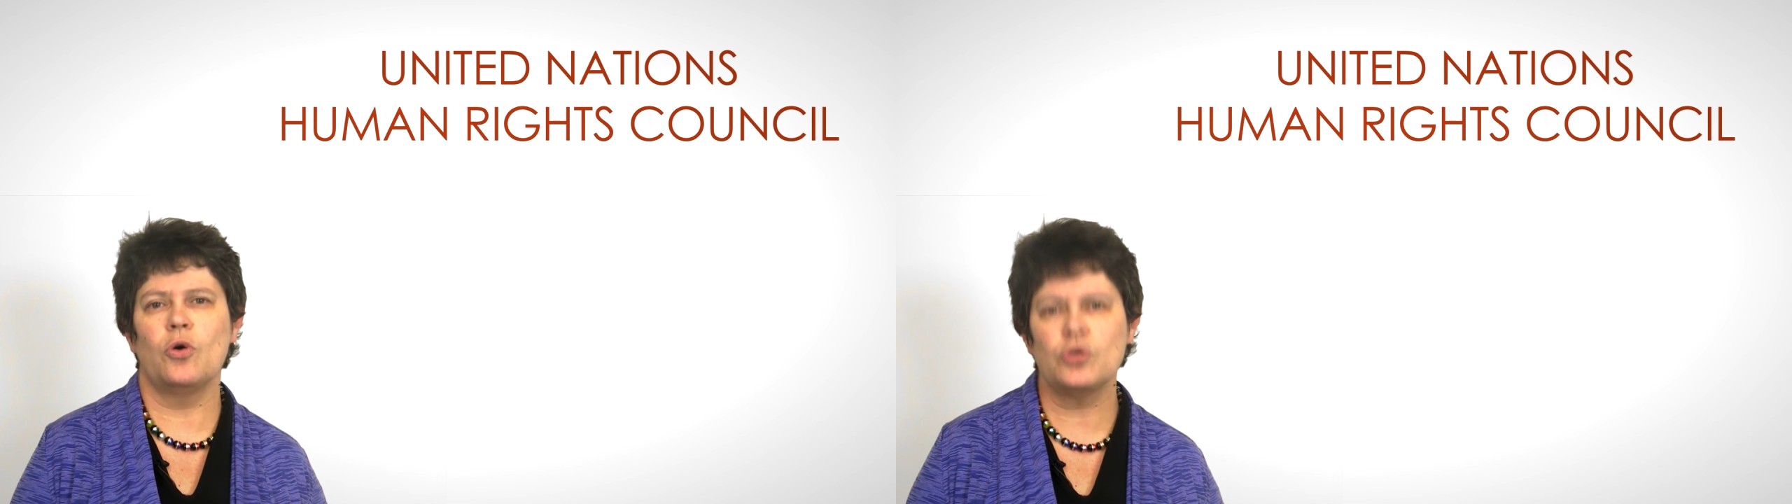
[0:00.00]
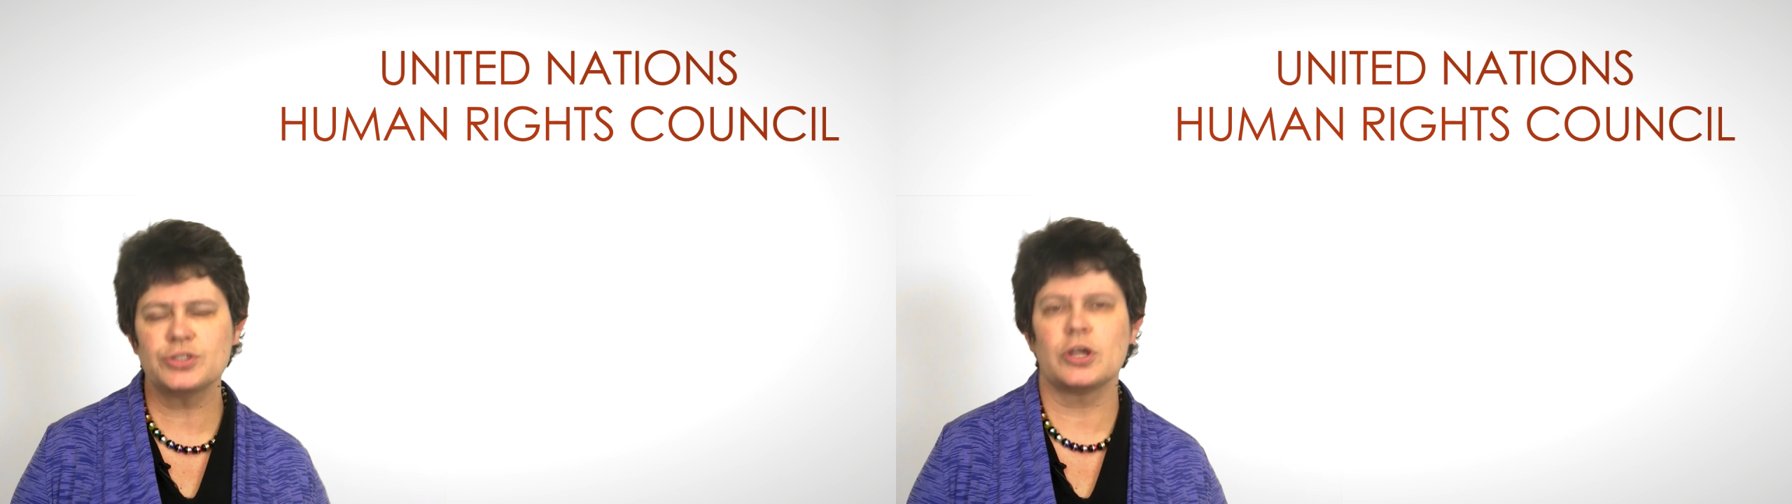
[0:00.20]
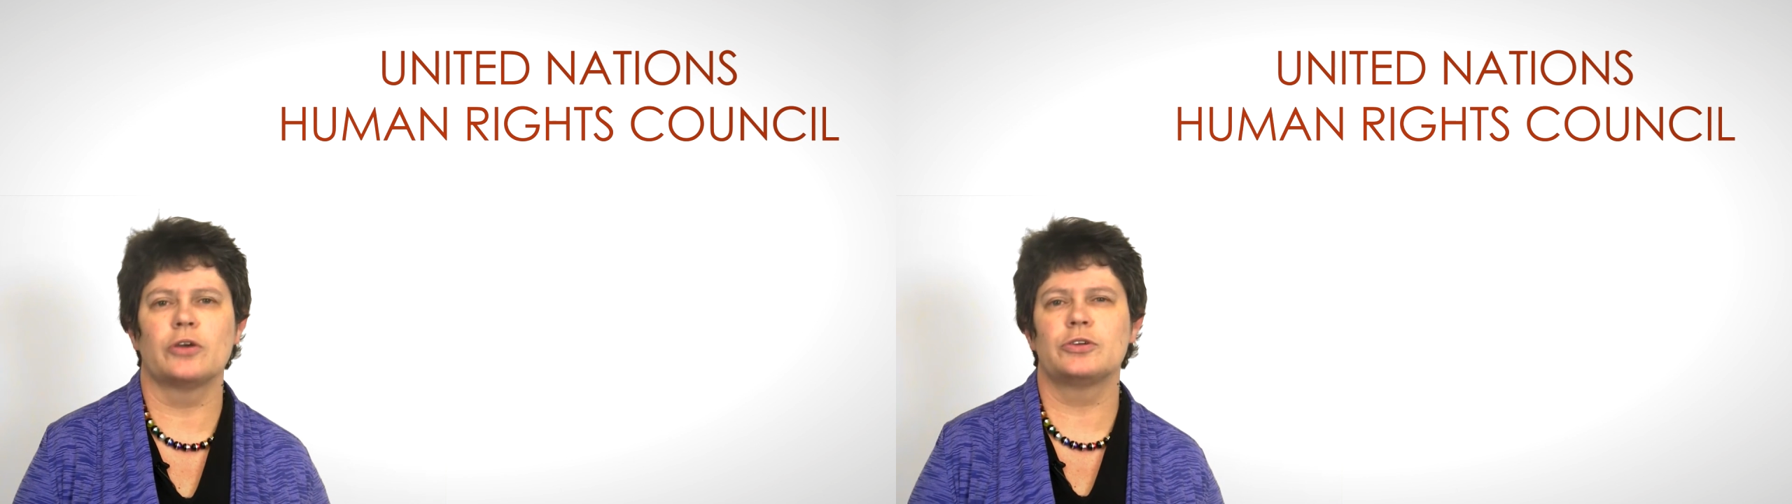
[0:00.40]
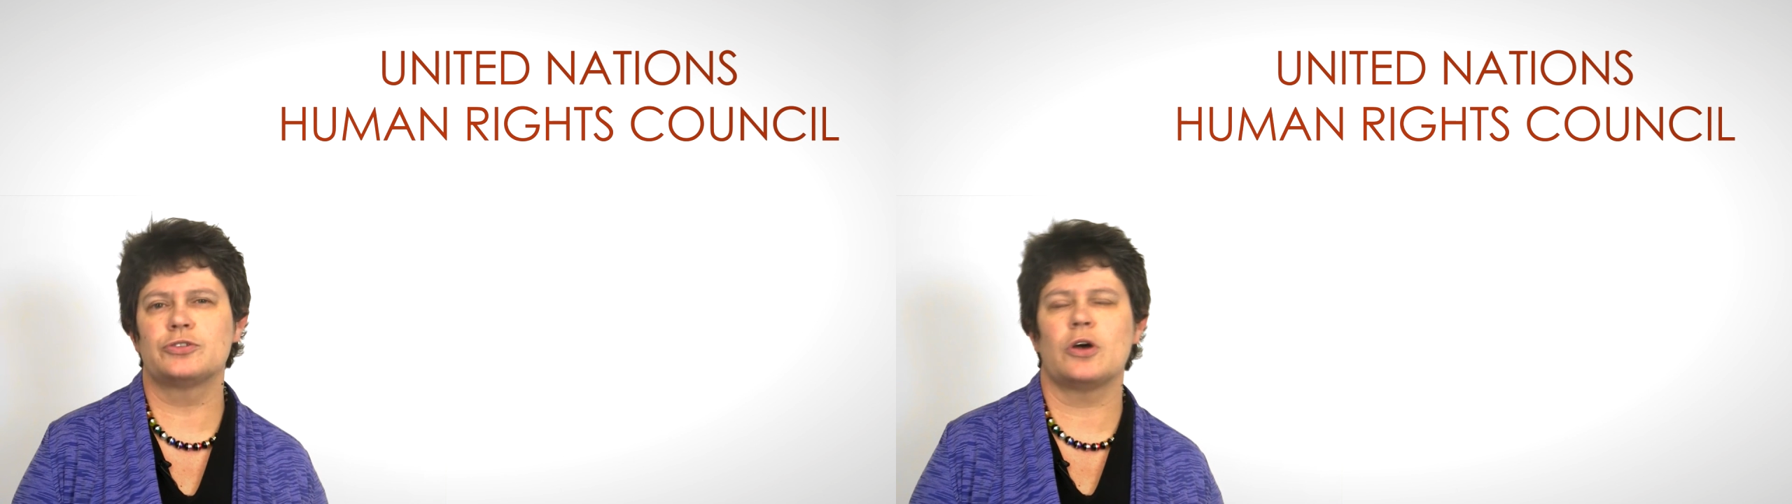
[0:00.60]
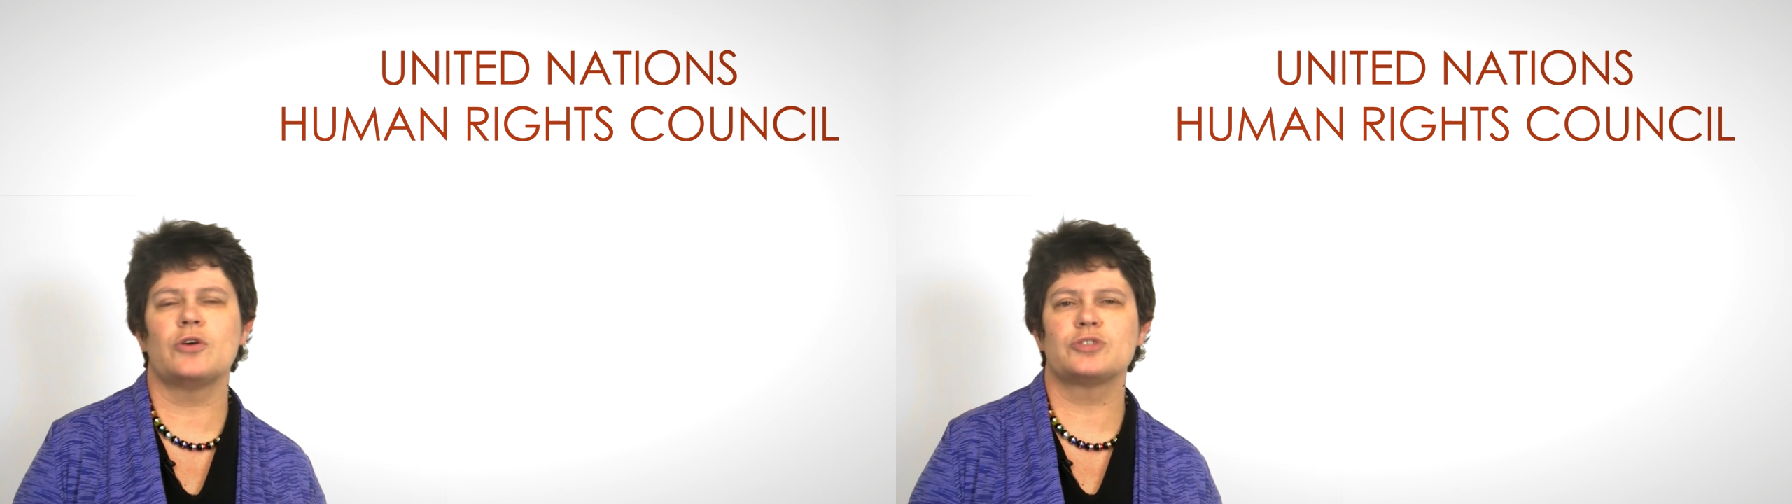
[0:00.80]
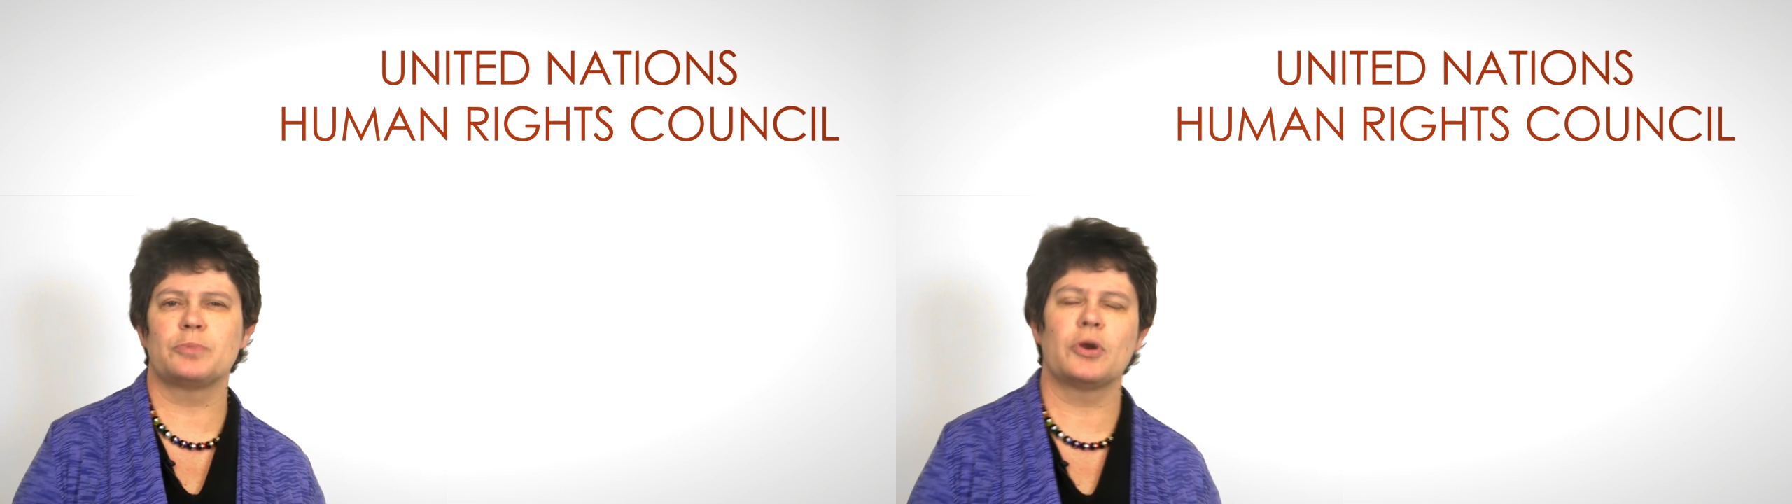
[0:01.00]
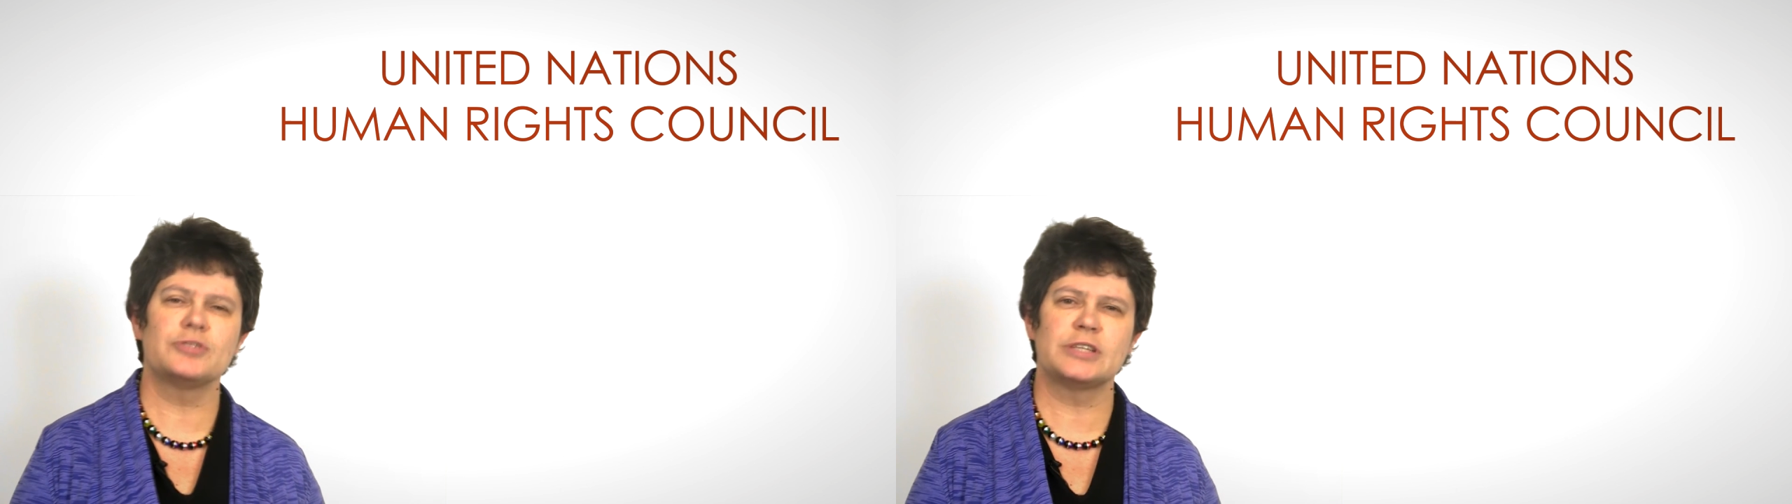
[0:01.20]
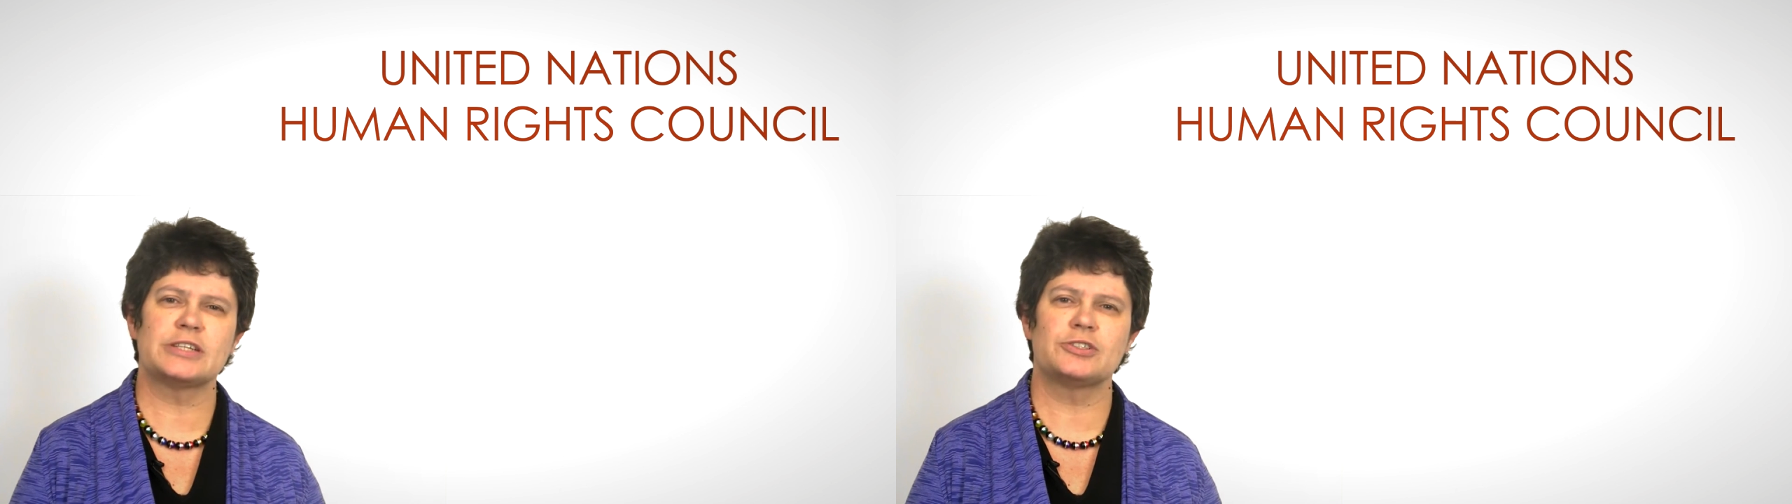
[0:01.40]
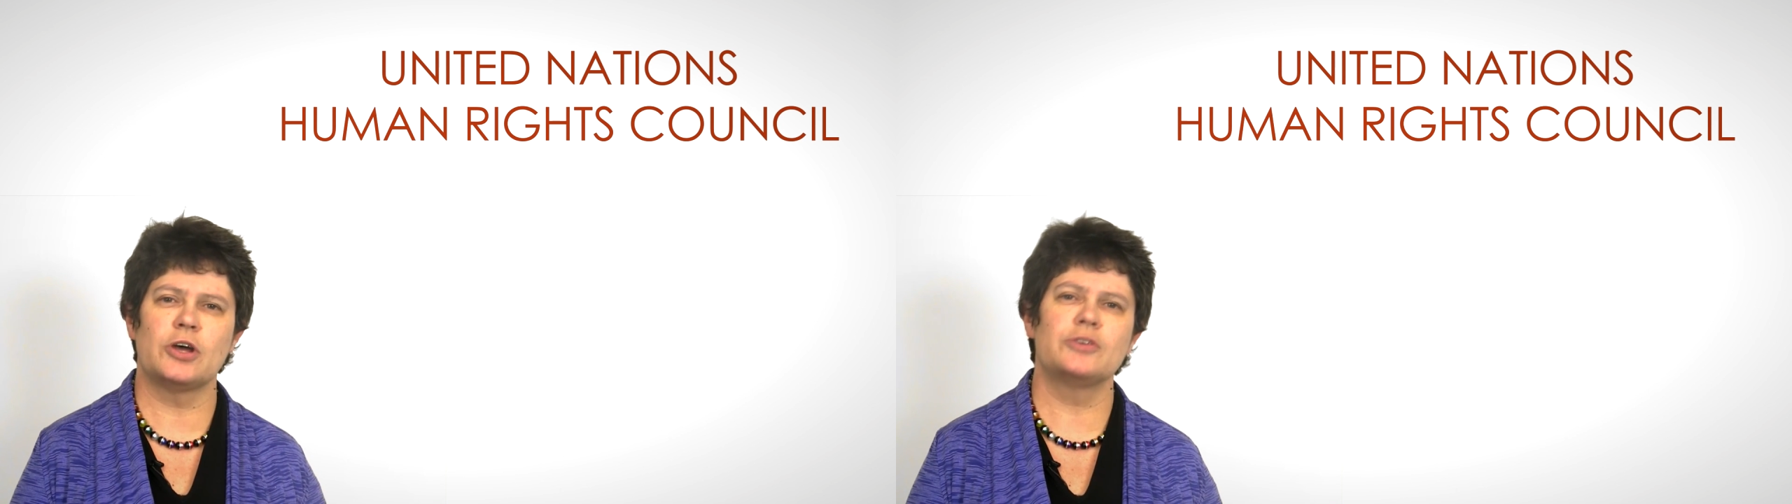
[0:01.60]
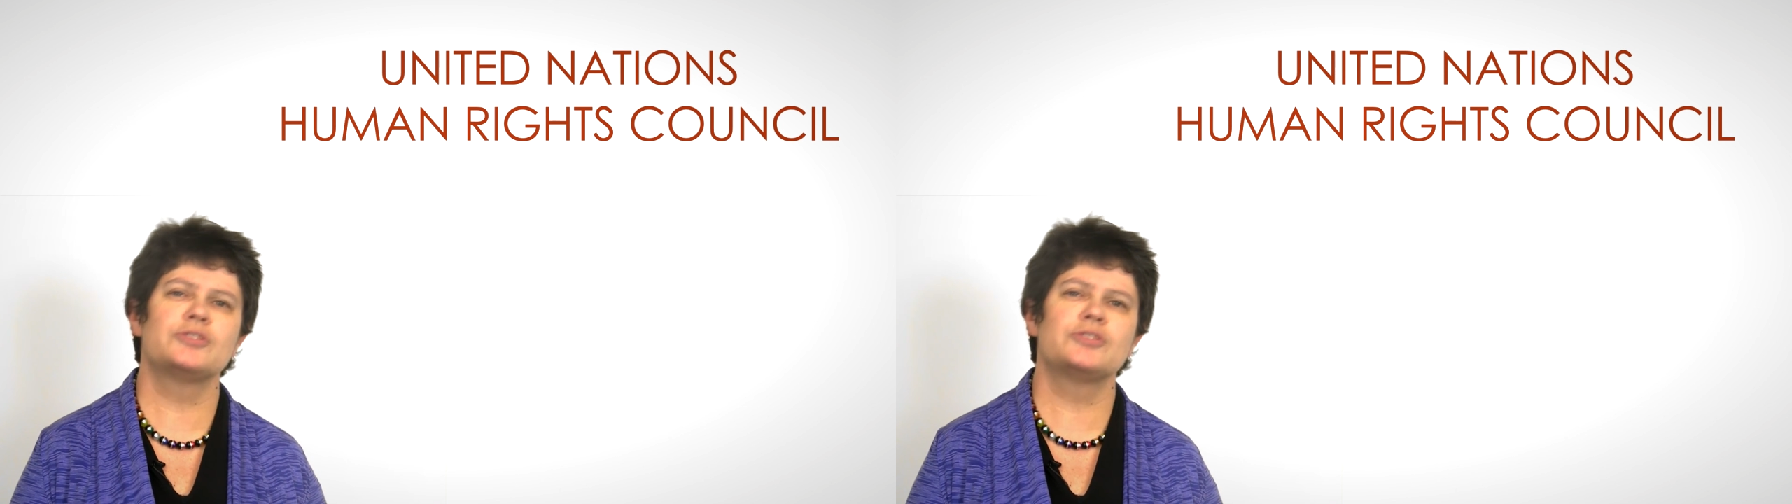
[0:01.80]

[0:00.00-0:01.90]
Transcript: also controls a process known